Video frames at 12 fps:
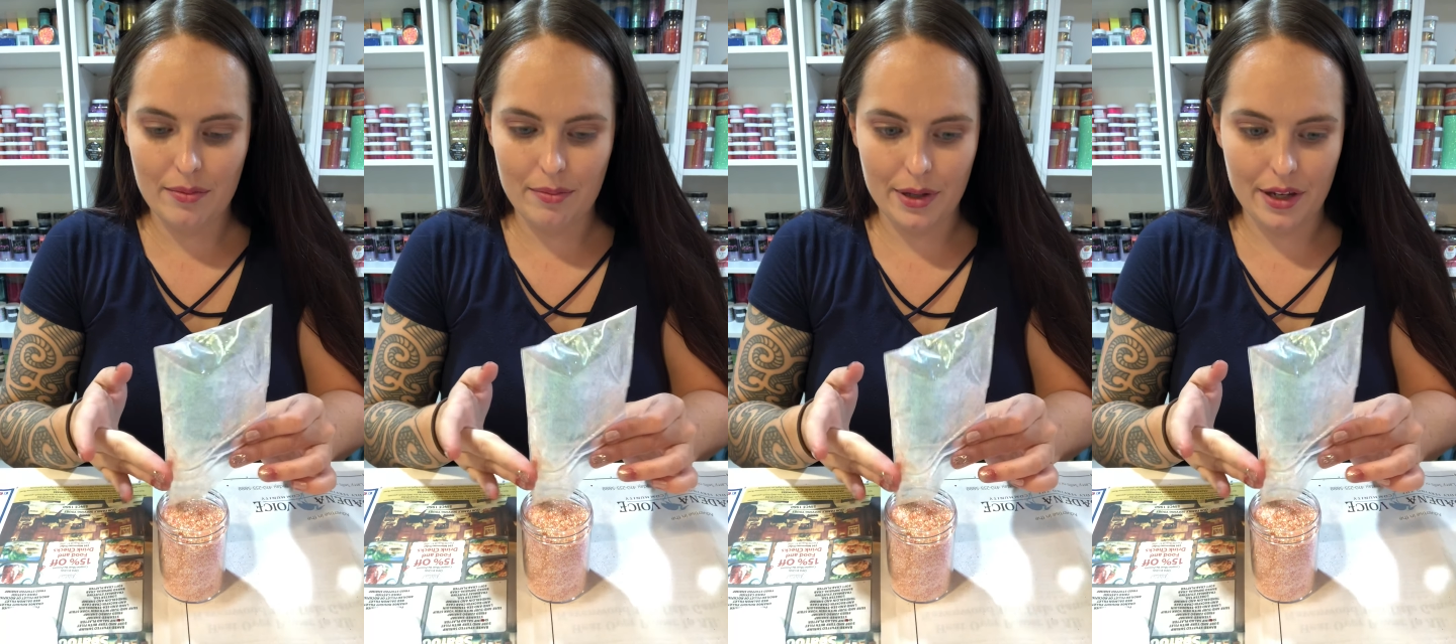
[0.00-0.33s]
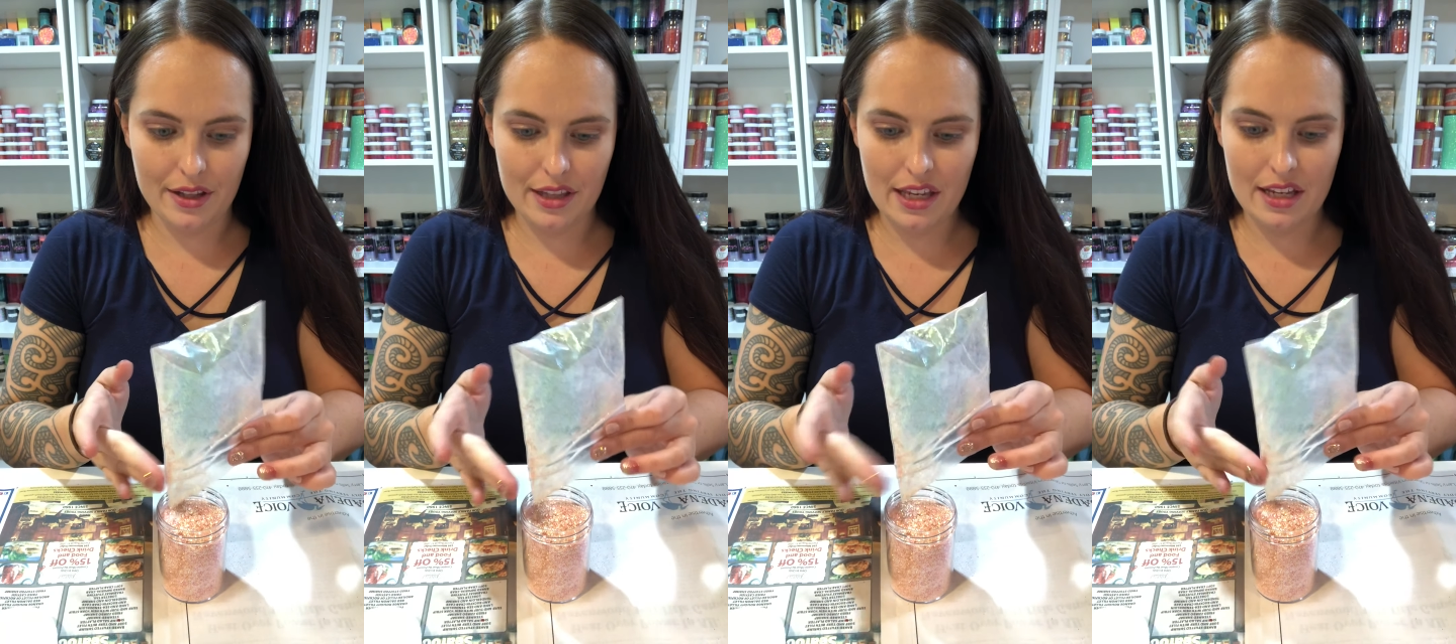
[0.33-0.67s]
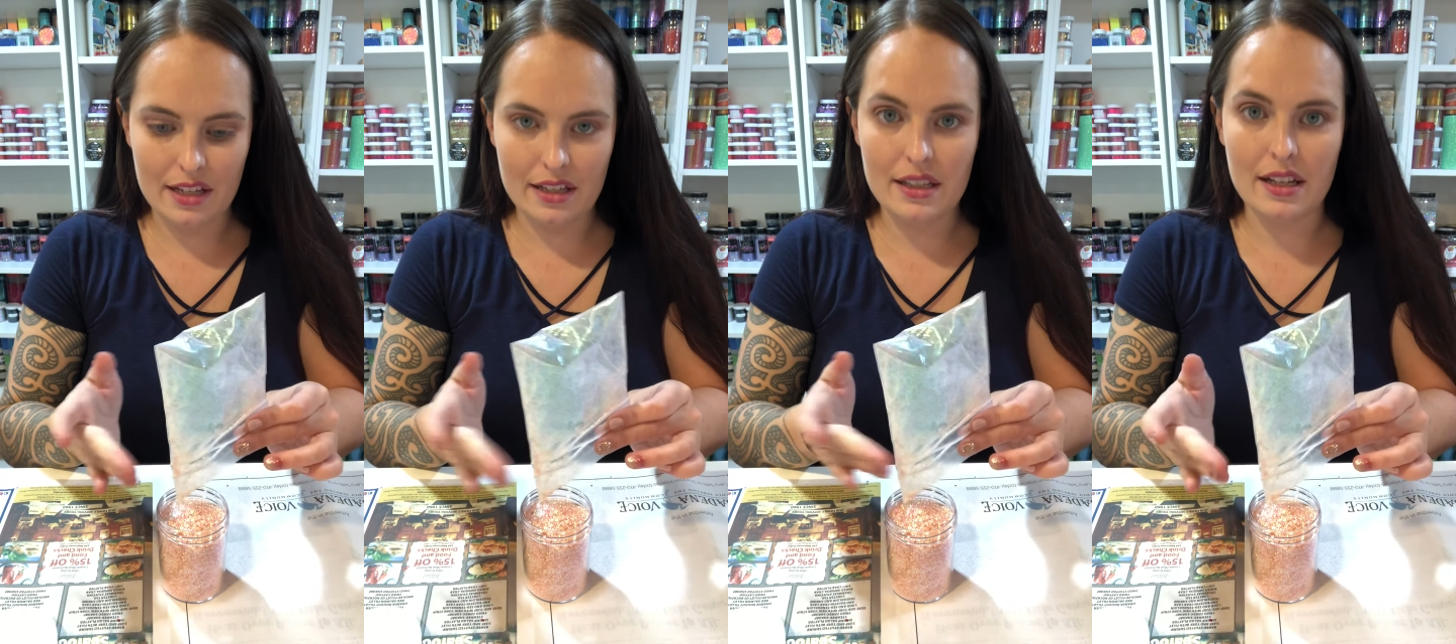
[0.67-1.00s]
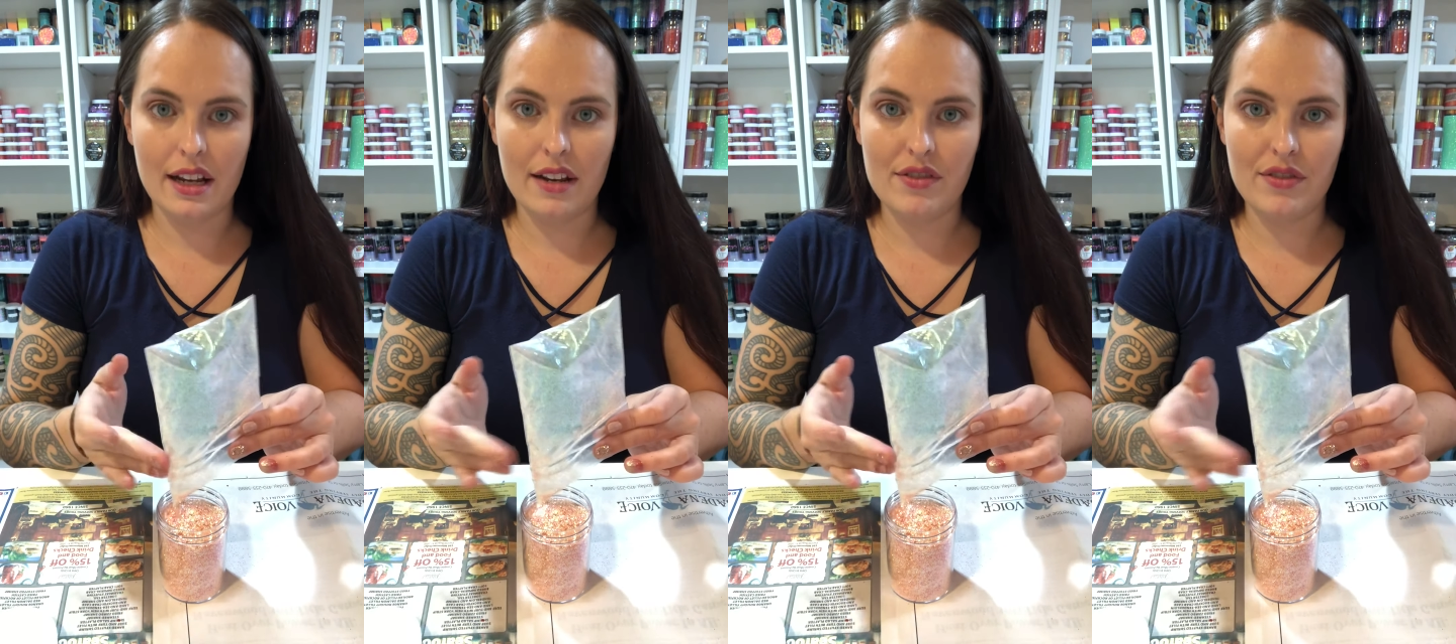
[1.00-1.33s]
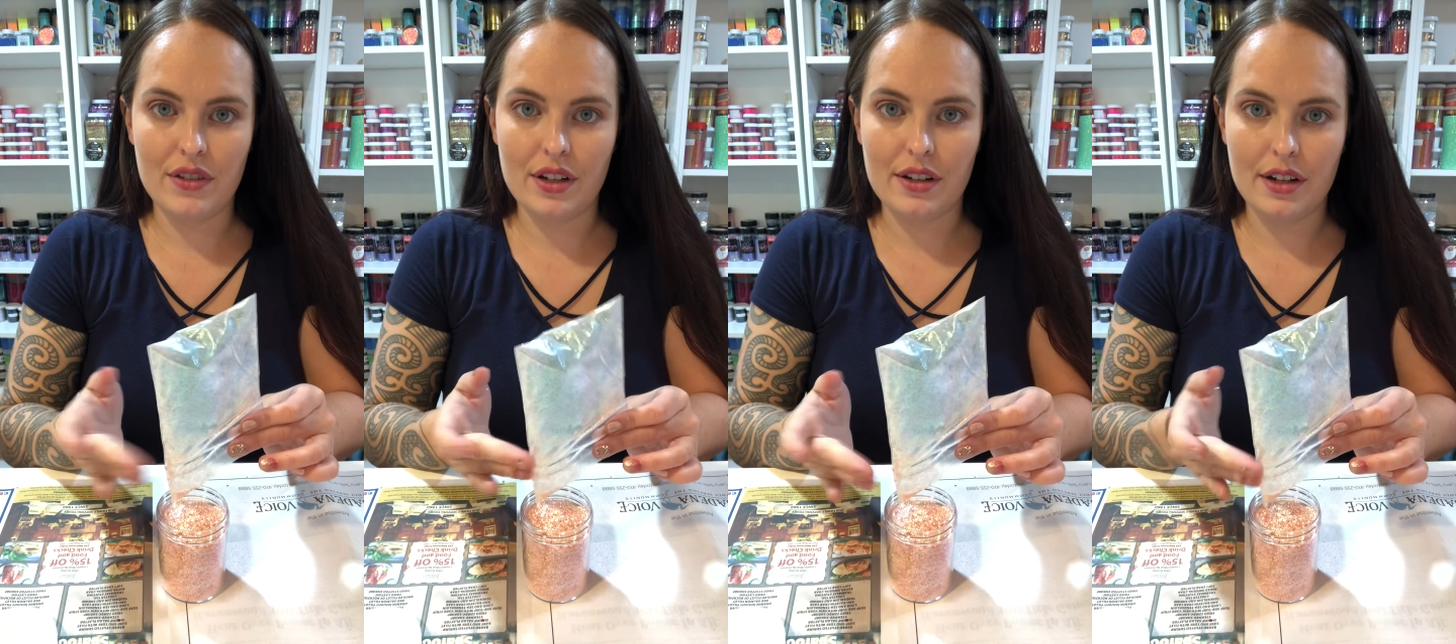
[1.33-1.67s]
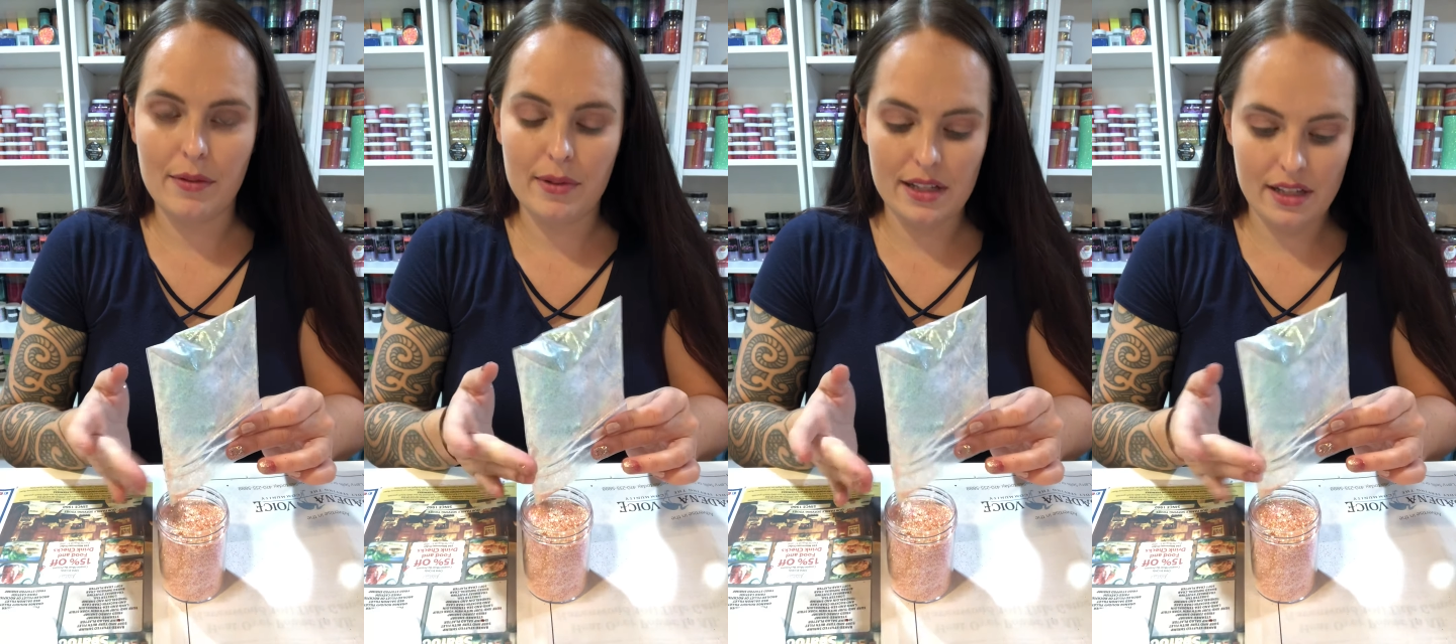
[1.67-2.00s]
But on these, I have to figure it
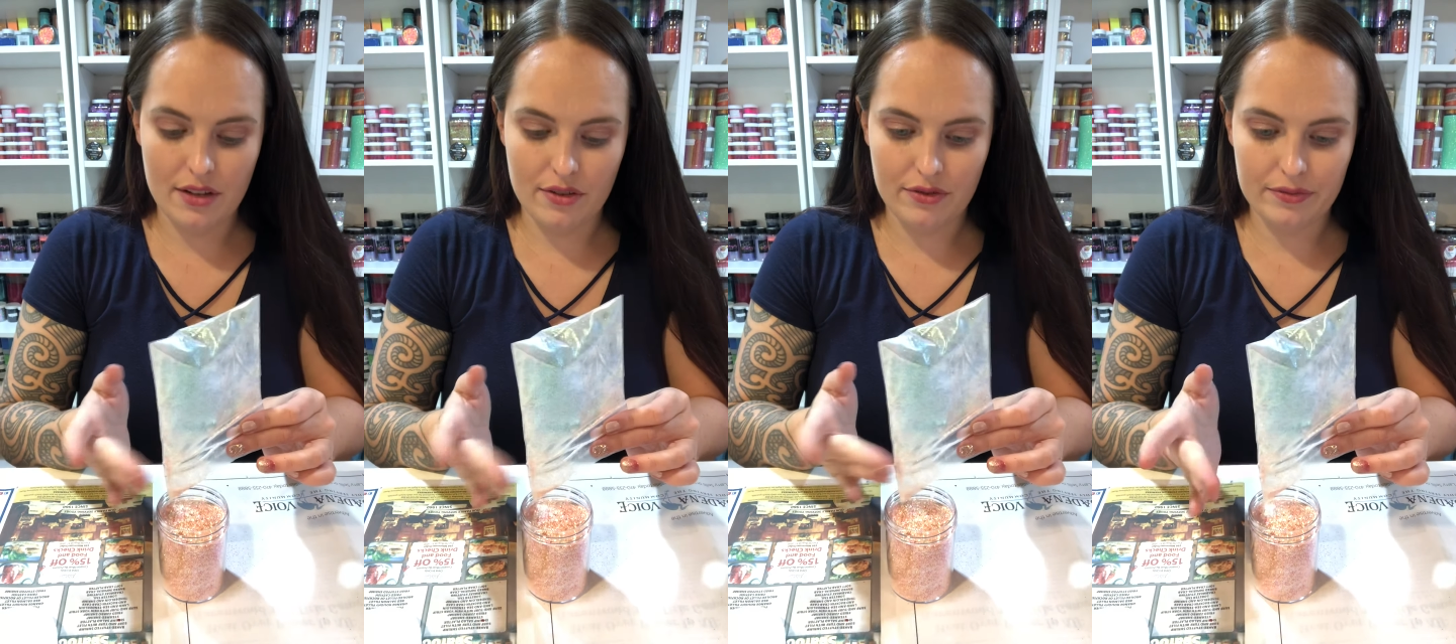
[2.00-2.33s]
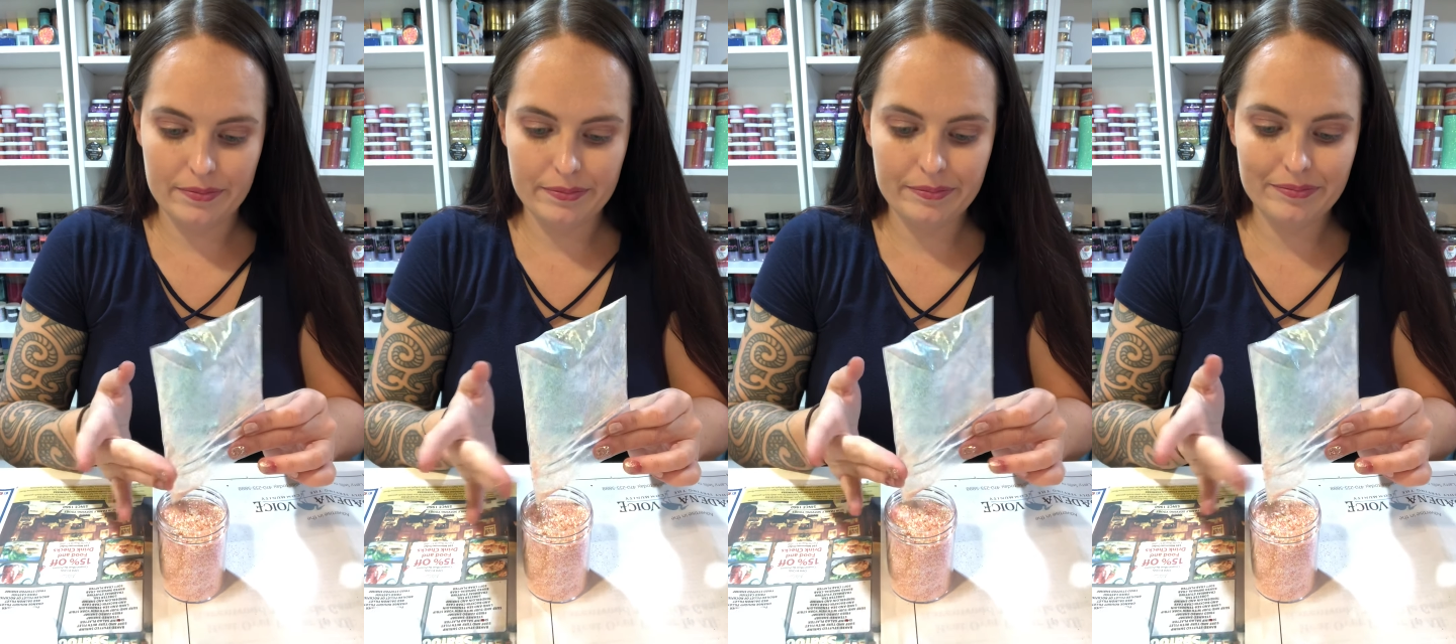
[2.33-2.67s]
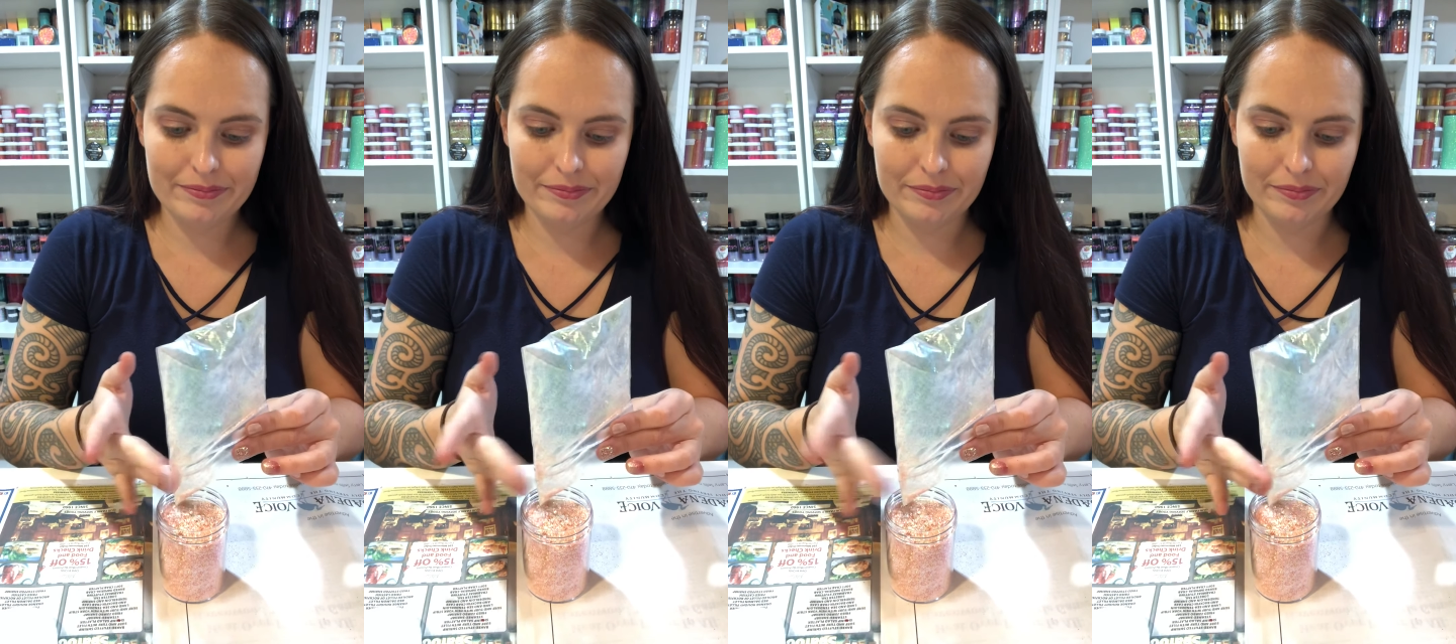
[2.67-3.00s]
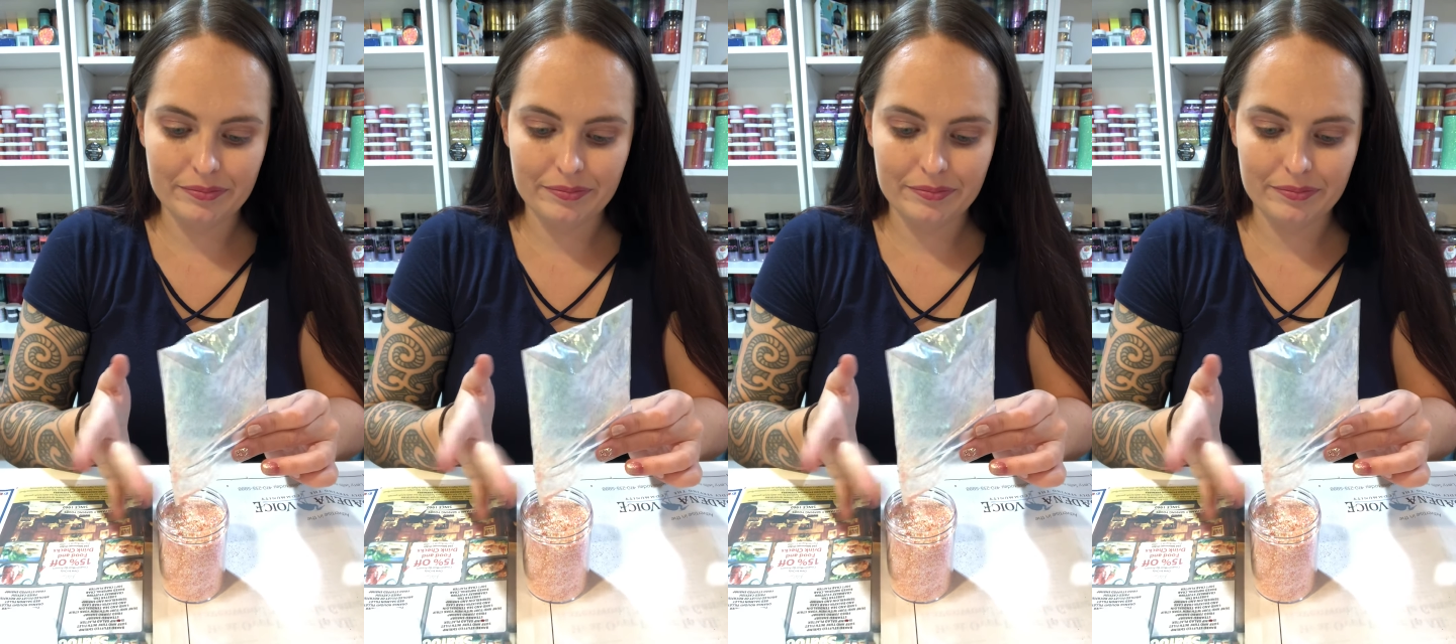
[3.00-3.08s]
out myself. Hmm.